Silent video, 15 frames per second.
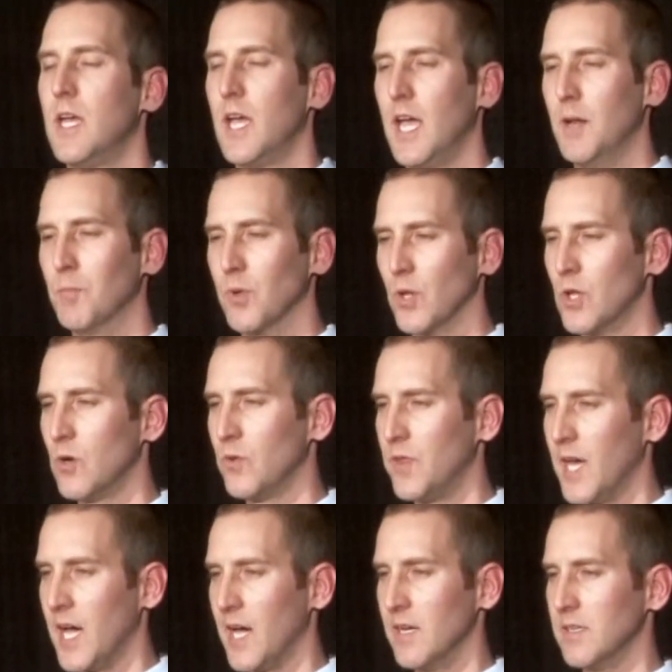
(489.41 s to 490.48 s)
and below
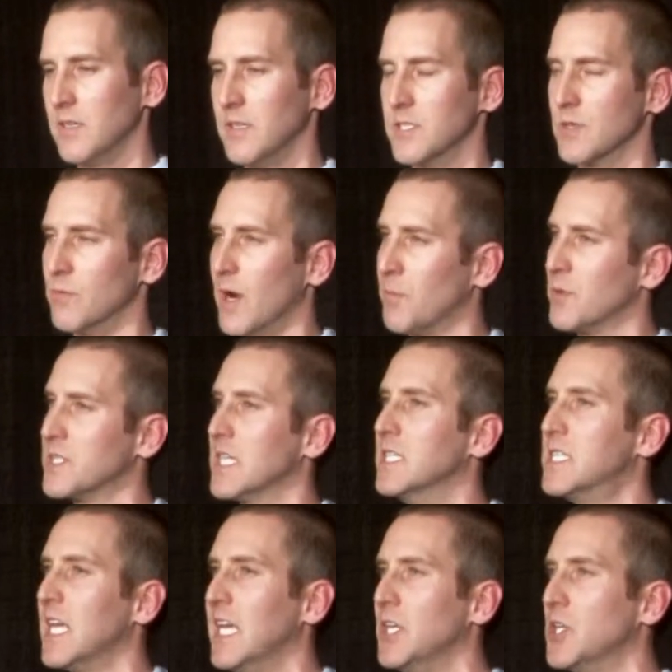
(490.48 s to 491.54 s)
that is a
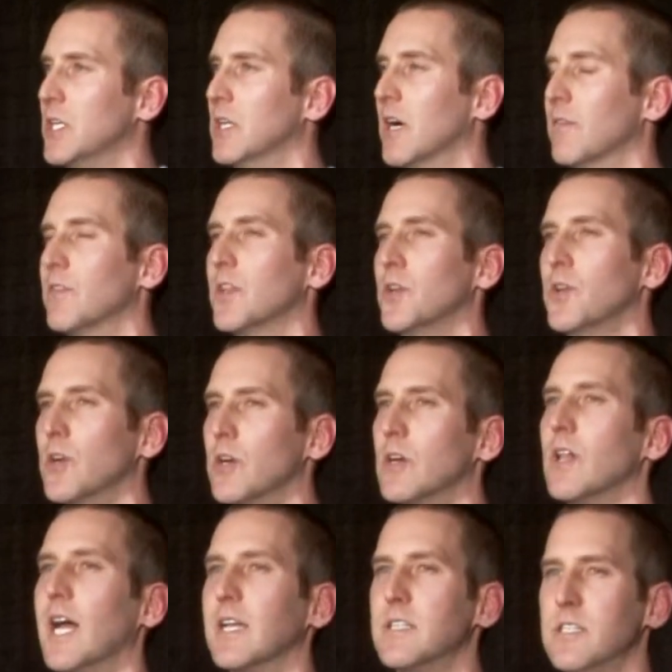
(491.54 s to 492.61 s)
representation of the
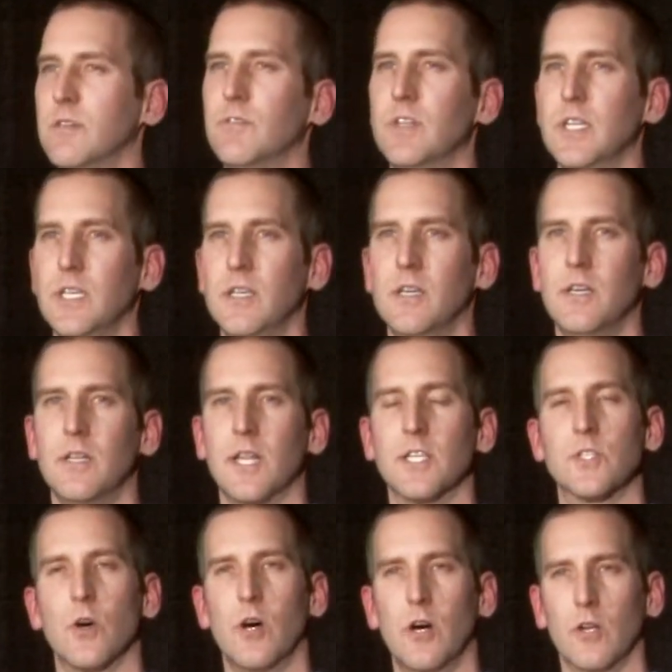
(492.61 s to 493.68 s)
neural activity
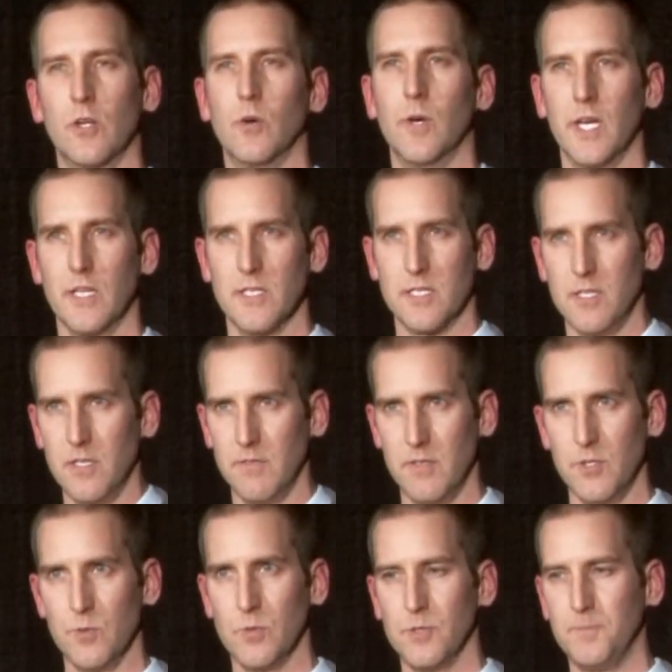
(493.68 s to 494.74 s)
that's ongoing in this
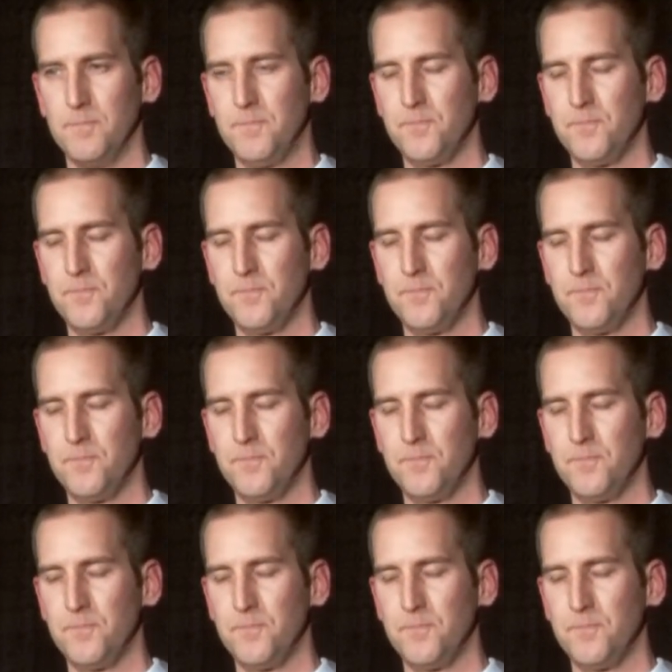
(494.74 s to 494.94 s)
individual.